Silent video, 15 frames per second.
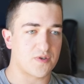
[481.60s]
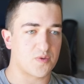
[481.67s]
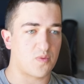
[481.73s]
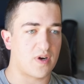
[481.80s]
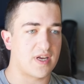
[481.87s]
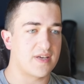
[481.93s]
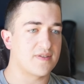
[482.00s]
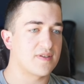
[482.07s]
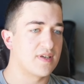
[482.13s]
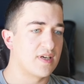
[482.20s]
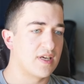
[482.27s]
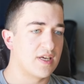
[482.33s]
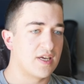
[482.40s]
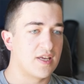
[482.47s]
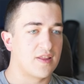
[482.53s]
one is.
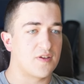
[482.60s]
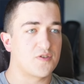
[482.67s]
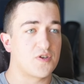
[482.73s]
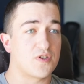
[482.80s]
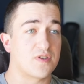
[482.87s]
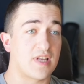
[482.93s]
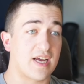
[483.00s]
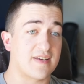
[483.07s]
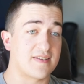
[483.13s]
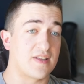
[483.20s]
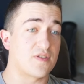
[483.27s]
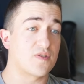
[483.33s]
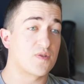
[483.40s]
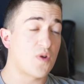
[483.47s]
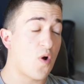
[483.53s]
There's just, like I
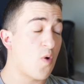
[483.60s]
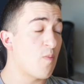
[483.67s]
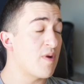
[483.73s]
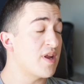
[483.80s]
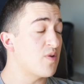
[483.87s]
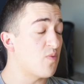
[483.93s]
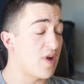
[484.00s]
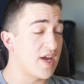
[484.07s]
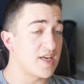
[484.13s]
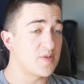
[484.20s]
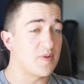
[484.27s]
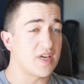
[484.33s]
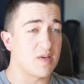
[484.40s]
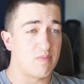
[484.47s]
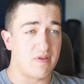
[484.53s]
said, so many ways
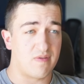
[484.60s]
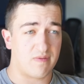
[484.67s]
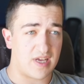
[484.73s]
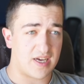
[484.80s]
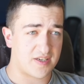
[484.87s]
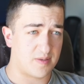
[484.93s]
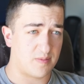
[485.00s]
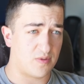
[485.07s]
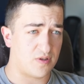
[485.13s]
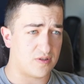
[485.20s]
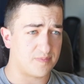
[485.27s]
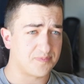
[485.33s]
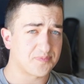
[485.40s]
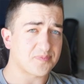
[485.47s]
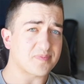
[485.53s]
we can be
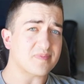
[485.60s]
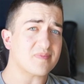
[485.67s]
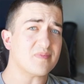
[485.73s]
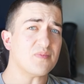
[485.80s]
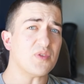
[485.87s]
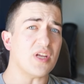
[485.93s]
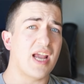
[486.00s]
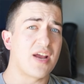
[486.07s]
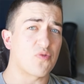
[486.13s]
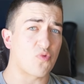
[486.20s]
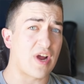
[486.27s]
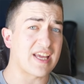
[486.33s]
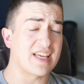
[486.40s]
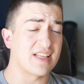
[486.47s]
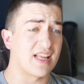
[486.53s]
flexible and
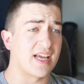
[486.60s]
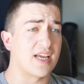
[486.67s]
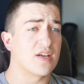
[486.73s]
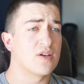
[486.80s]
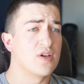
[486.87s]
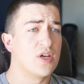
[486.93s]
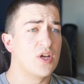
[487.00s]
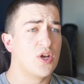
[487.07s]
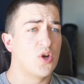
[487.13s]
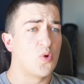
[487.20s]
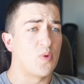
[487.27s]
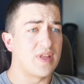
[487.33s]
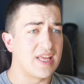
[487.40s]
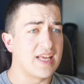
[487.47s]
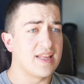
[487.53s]
regulate
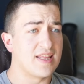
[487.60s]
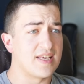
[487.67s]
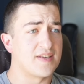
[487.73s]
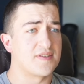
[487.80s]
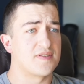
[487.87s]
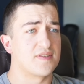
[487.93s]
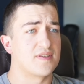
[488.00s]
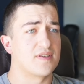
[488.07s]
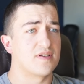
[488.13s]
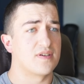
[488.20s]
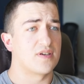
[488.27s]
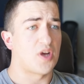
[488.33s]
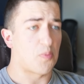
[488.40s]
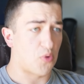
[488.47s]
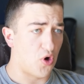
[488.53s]
within this
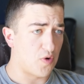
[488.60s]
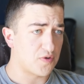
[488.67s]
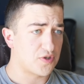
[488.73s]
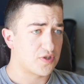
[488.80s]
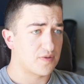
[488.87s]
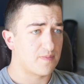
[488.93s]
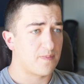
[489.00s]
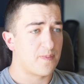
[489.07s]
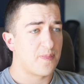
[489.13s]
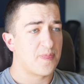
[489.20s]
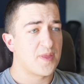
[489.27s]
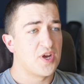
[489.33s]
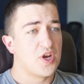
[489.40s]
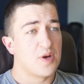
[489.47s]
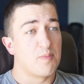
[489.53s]
approach.
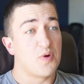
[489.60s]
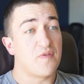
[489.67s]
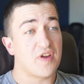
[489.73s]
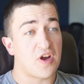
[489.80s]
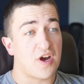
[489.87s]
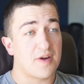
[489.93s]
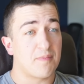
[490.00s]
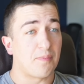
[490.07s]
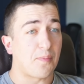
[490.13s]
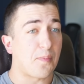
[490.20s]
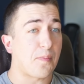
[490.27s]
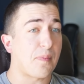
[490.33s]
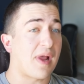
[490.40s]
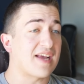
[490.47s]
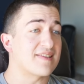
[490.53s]
Moving on,
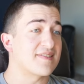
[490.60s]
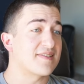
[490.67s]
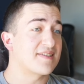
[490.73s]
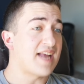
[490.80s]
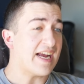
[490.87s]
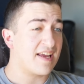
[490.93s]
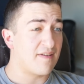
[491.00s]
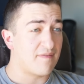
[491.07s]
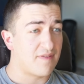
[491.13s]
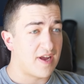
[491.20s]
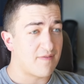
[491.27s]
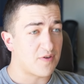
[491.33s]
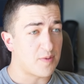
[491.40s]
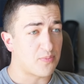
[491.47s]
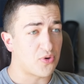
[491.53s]
my second
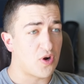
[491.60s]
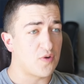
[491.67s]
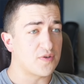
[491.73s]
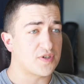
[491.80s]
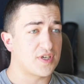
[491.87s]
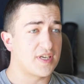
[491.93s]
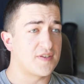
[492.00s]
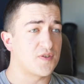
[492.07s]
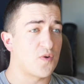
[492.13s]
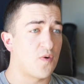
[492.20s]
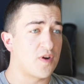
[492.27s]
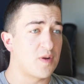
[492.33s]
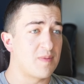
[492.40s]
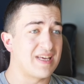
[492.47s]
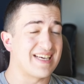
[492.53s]
favorite approach is
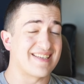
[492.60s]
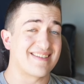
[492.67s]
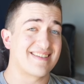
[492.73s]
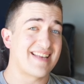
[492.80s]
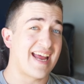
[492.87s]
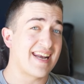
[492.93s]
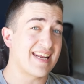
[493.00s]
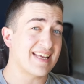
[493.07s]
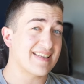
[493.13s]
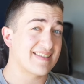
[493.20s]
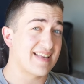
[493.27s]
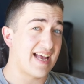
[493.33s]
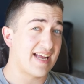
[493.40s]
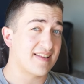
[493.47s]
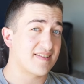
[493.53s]
going to be ascending
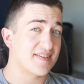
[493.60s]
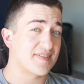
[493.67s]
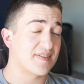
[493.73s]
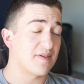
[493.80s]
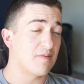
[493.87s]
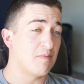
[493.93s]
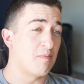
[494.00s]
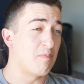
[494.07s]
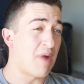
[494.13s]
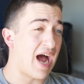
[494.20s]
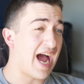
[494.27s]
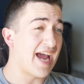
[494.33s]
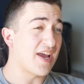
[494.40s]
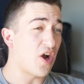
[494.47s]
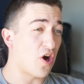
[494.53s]
sets
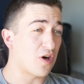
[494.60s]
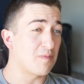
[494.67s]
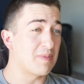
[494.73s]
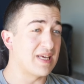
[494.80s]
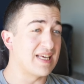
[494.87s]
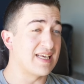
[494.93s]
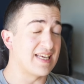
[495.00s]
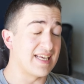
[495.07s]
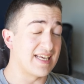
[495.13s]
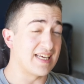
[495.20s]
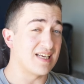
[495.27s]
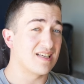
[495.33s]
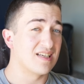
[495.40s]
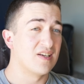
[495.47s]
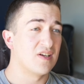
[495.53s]
by
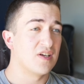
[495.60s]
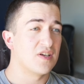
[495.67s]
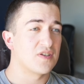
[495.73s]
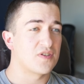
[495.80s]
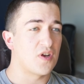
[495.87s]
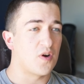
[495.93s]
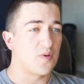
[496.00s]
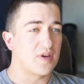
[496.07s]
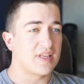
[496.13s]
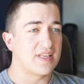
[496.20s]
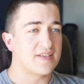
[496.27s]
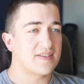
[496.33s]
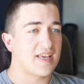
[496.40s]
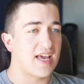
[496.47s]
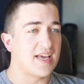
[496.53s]
RPE. So in
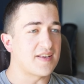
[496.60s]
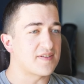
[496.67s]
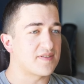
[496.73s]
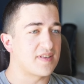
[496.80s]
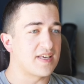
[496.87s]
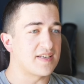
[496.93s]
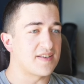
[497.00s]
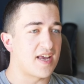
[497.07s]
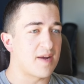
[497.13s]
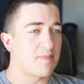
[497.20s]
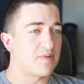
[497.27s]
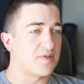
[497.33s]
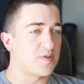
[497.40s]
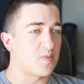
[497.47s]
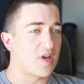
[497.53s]
this case, the
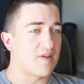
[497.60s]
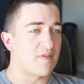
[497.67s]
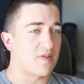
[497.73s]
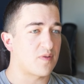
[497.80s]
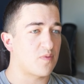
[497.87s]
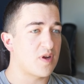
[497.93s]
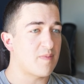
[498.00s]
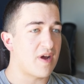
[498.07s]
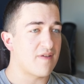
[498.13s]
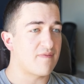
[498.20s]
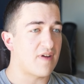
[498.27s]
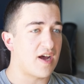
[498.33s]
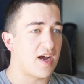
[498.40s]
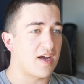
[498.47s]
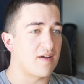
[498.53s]
example is we have a
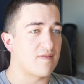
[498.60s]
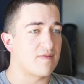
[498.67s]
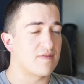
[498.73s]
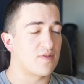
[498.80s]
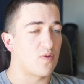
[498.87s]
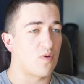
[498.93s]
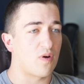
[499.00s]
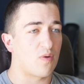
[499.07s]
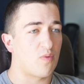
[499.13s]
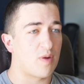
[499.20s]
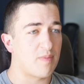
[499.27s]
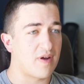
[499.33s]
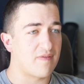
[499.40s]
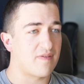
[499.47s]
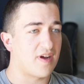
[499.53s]
3x5 or
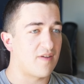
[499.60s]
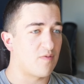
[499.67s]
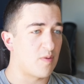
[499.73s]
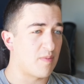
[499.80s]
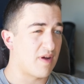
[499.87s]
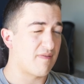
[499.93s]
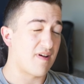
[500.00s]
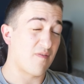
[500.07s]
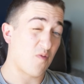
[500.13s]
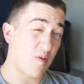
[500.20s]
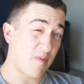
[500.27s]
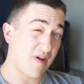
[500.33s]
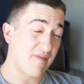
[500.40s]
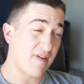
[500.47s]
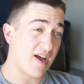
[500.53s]
1x5, 1x5,
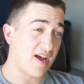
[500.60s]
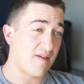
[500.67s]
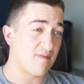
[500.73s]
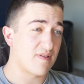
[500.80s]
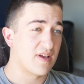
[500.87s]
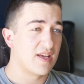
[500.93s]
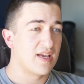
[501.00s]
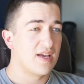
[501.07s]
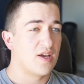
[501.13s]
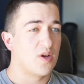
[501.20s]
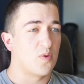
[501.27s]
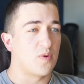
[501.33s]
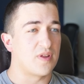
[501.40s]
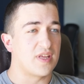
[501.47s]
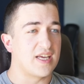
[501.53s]
1x5,
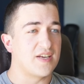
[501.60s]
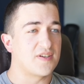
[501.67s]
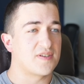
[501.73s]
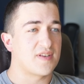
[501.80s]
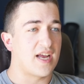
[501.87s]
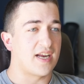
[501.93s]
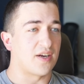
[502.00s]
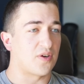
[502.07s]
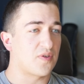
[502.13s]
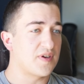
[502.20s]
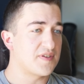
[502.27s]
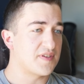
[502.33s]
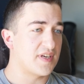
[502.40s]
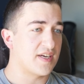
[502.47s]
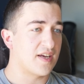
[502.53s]
with each set
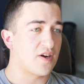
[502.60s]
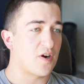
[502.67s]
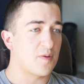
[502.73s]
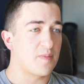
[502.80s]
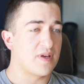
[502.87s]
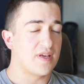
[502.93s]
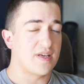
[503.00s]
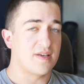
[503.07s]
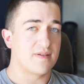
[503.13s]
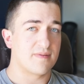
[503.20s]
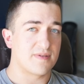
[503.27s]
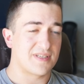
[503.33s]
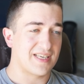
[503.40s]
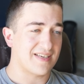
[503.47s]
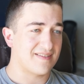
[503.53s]
increasing in RPE
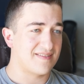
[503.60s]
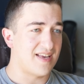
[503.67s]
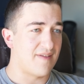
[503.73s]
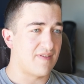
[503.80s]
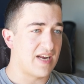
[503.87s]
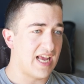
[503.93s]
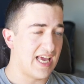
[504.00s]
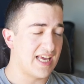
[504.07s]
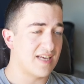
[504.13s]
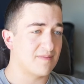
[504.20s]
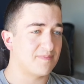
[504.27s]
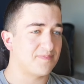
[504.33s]
6, 7, 8.